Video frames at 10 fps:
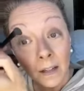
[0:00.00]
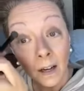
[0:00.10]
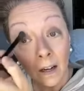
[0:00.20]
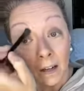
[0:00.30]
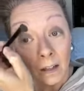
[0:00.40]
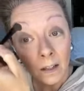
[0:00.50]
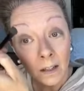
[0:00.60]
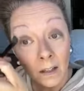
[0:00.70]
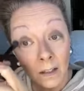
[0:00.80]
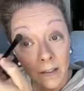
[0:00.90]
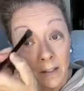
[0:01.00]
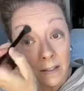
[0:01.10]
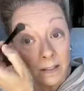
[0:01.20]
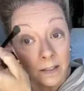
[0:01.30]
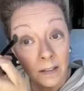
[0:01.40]
All of
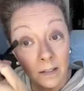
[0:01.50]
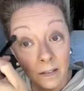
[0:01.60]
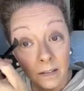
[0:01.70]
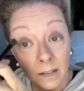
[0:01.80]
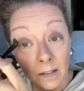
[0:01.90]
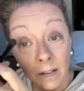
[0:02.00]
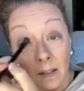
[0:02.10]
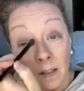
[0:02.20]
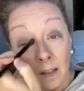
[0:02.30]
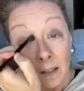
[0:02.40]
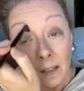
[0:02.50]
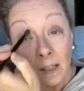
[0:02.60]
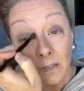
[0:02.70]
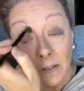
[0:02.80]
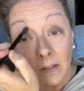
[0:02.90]
this.
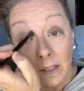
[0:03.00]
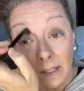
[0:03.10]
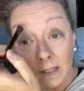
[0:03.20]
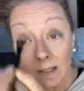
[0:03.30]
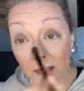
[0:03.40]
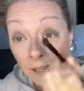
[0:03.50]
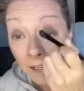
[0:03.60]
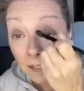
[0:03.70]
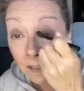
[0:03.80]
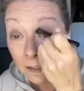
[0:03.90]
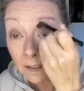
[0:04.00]
Even on the inside.